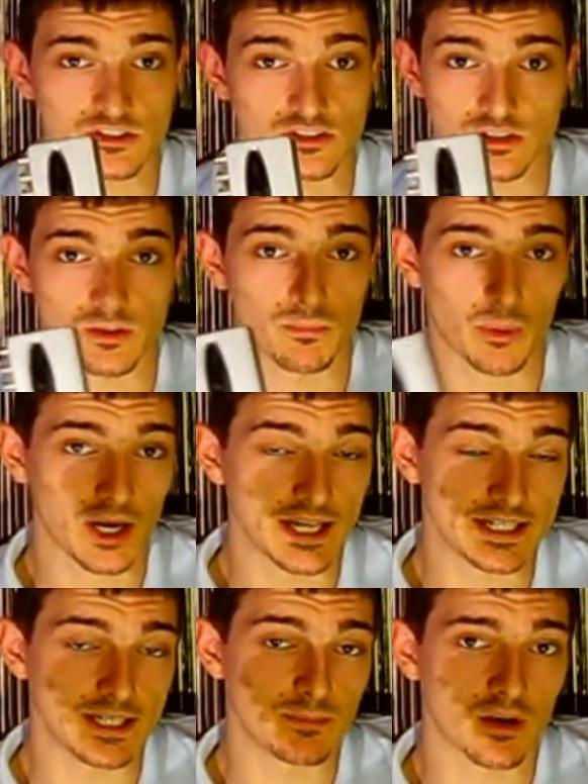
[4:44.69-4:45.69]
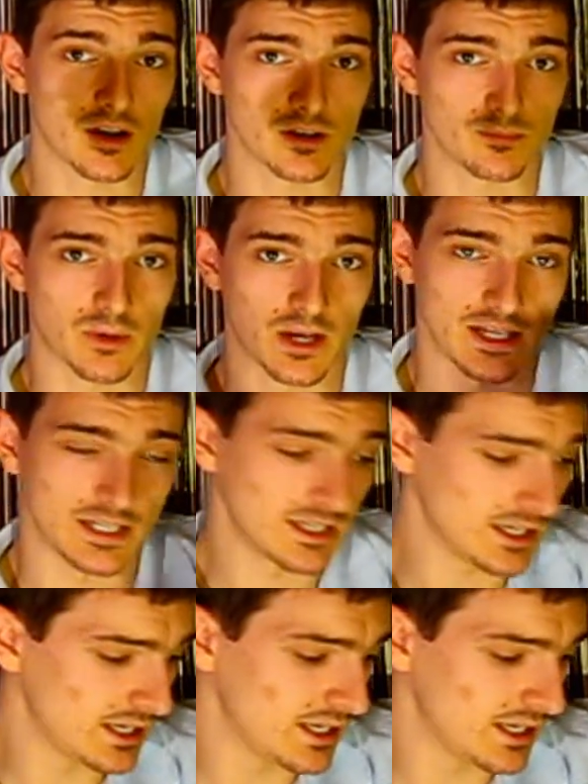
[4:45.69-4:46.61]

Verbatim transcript: It's just completely plug and play.